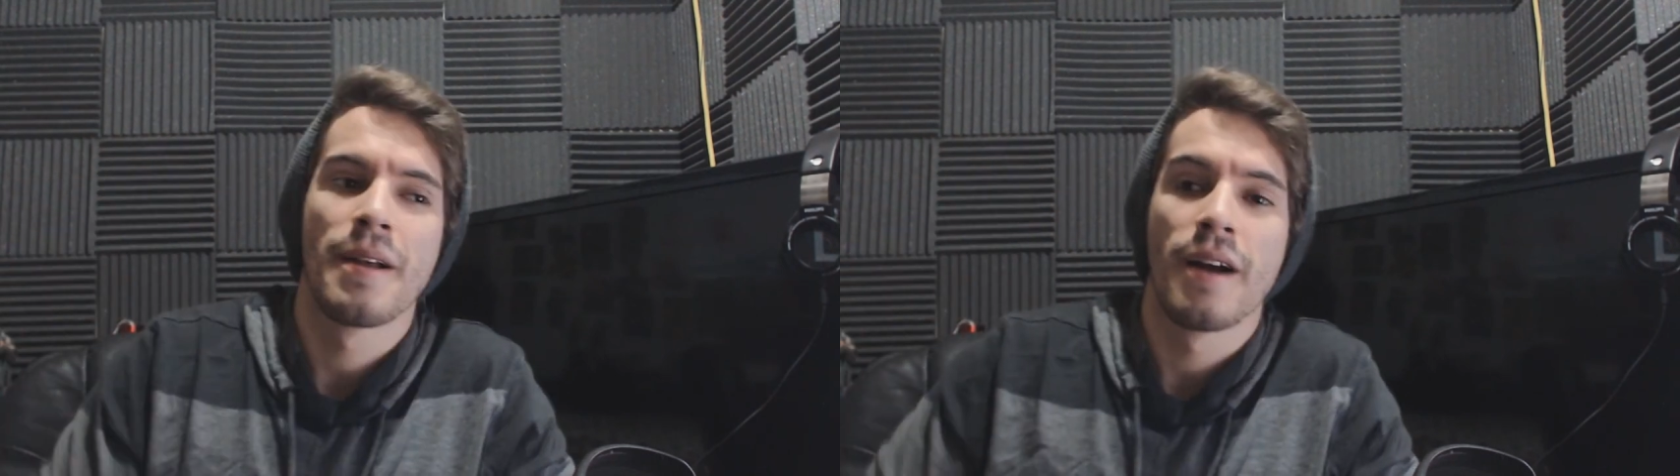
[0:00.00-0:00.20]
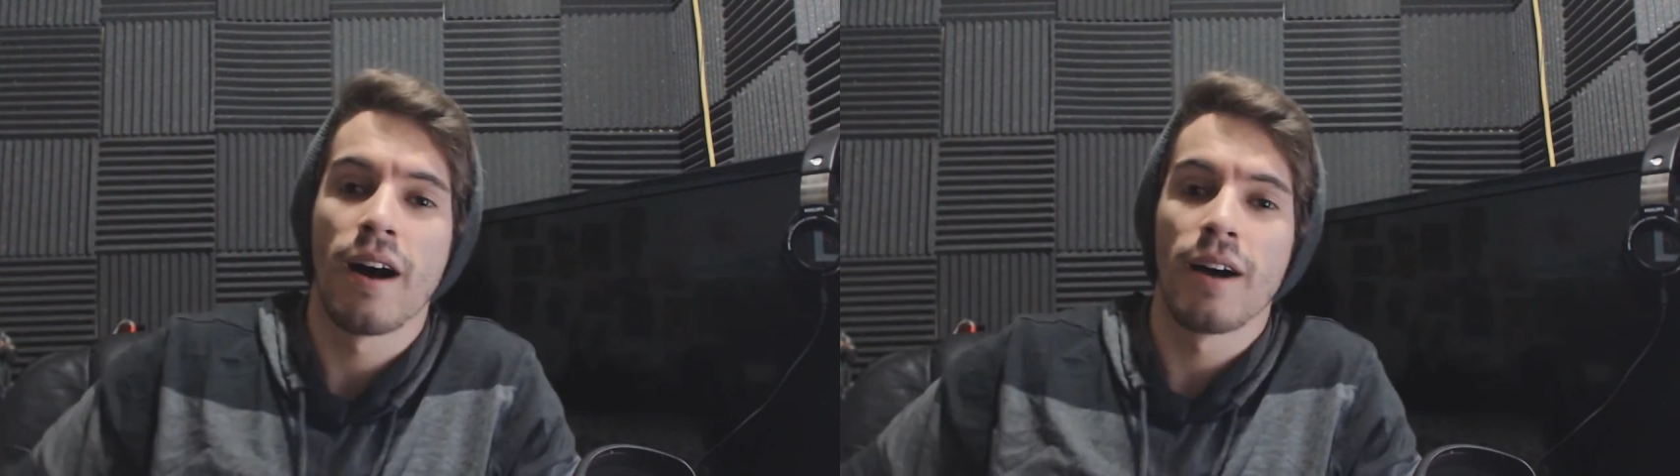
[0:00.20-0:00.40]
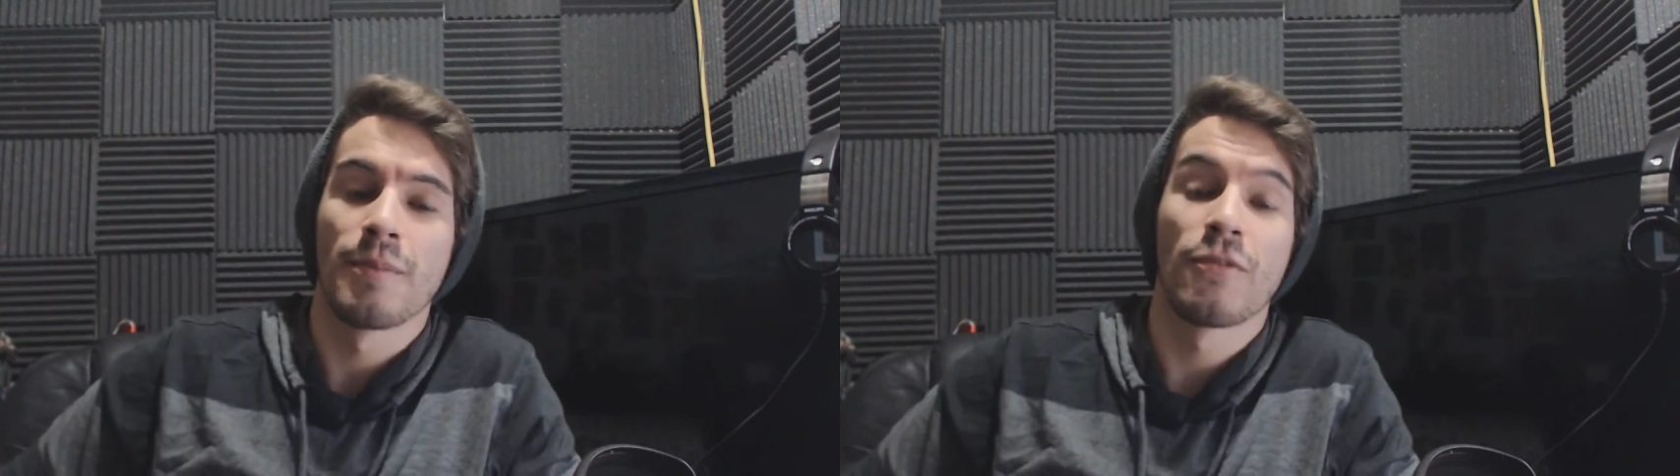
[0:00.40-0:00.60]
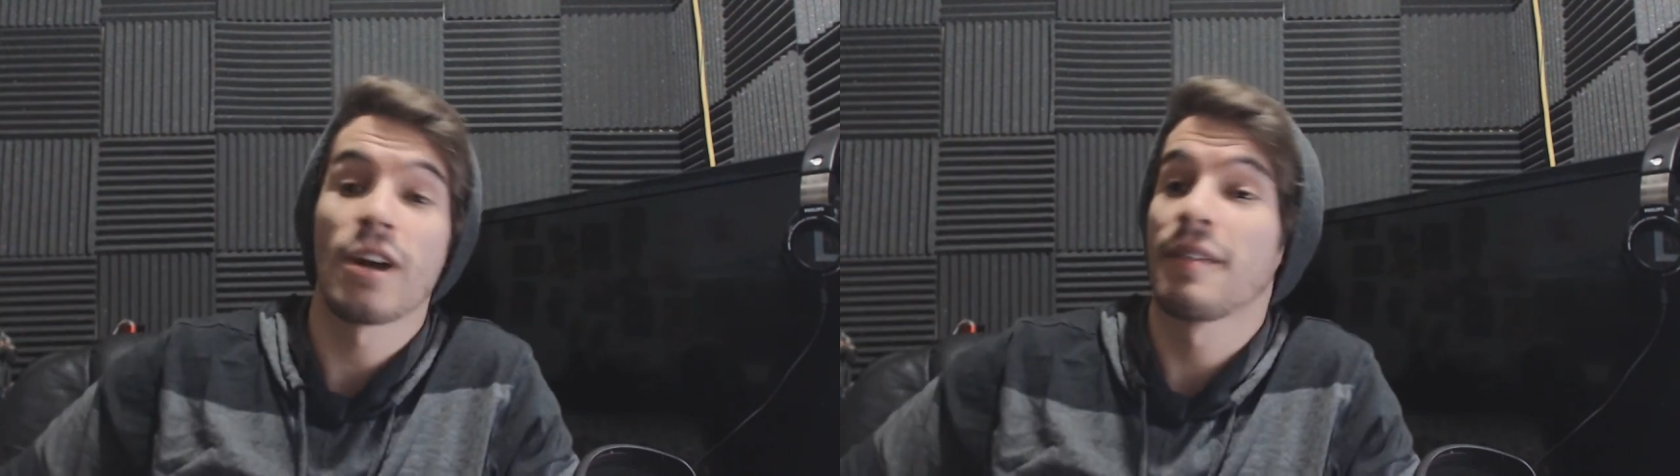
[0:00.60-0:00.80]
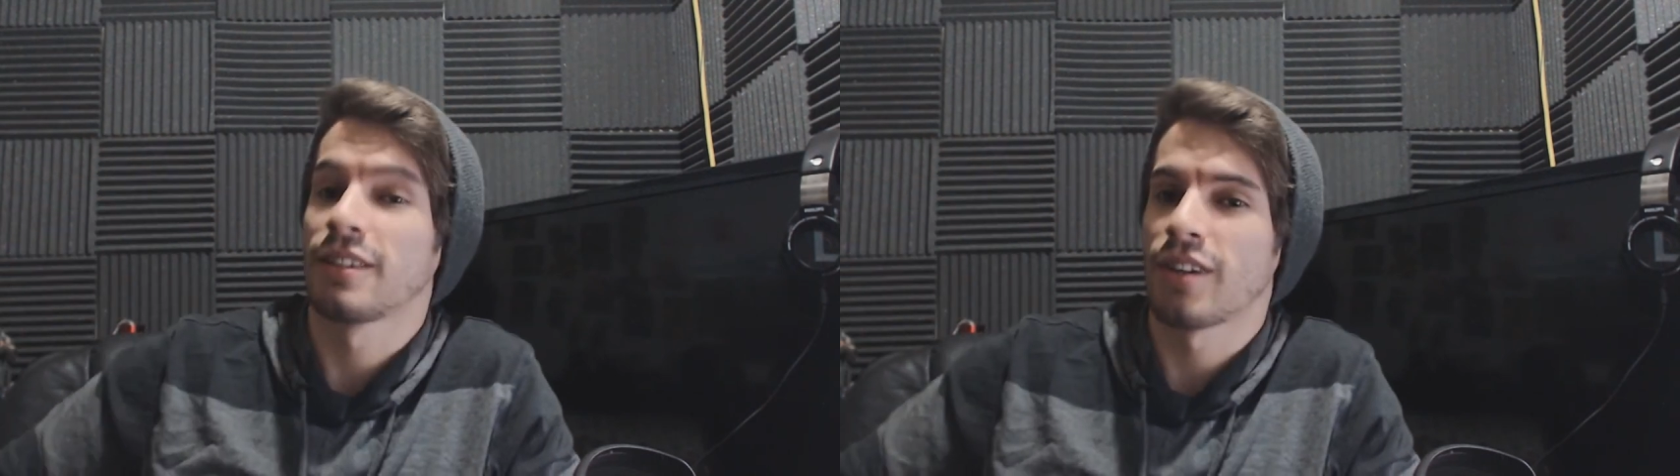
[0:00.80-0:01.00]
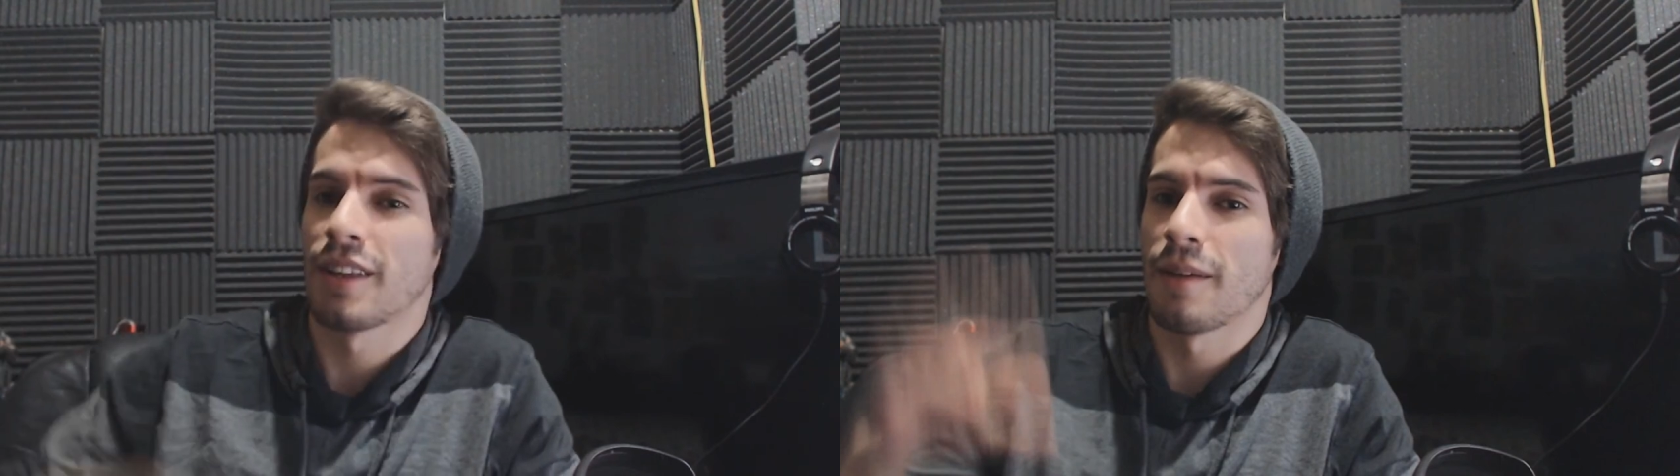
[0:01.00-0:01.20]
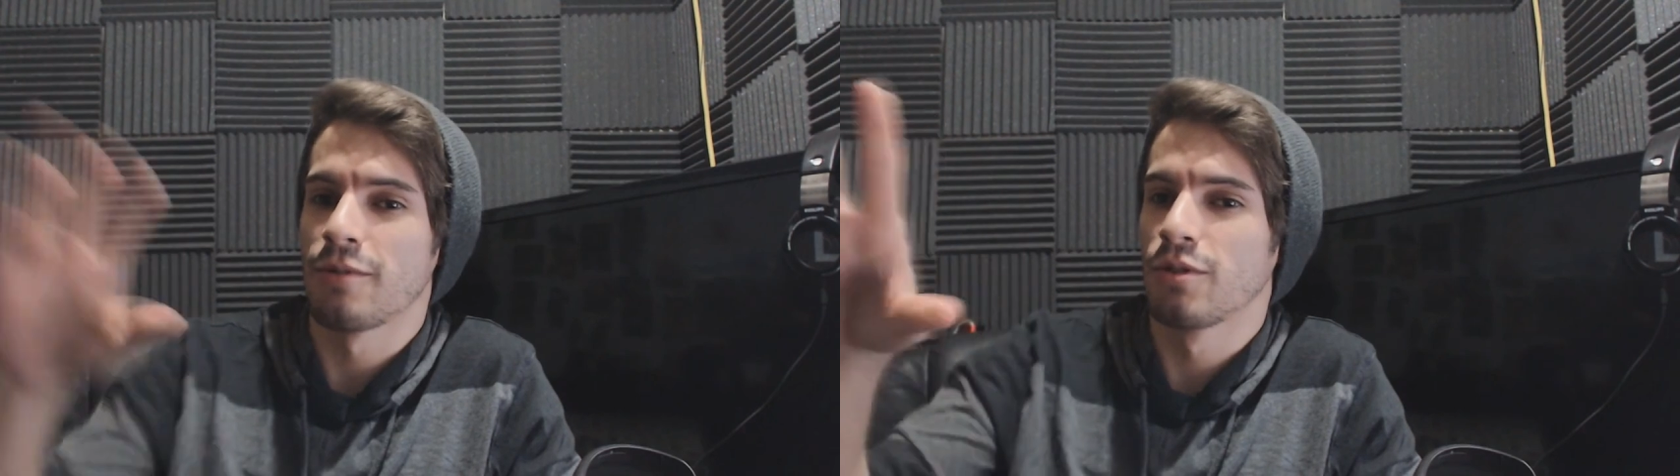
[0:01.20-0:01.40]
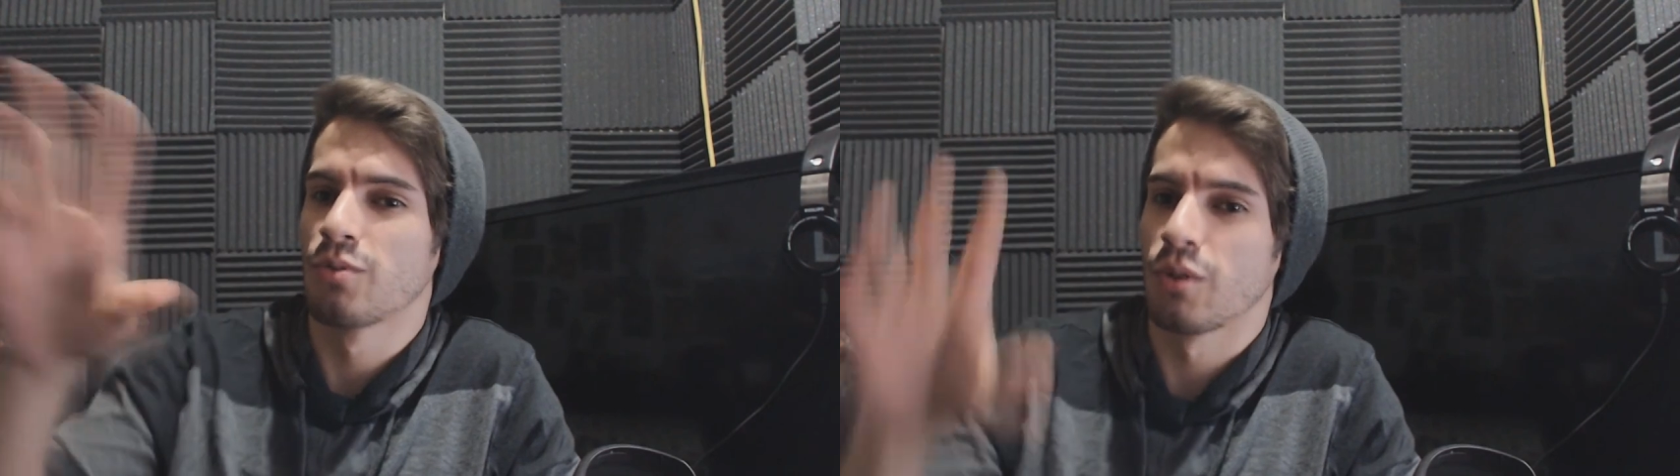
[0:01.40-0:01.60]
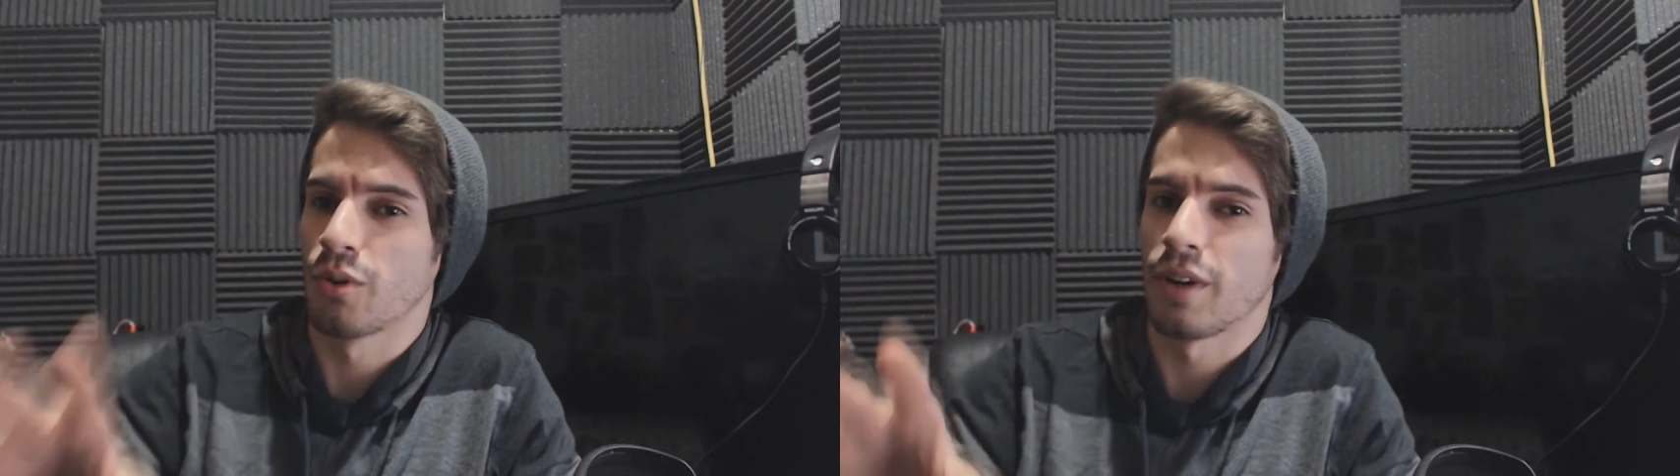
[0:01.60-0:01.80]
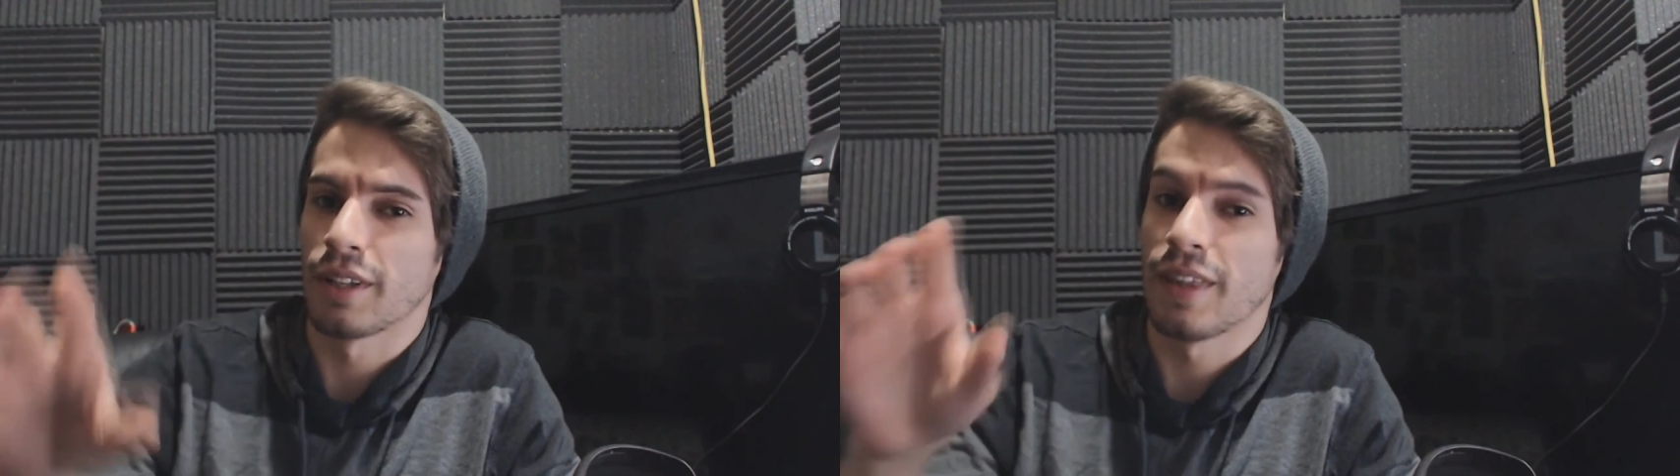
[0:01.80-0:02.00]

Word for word: Uh, before I even get started on that, just real quick,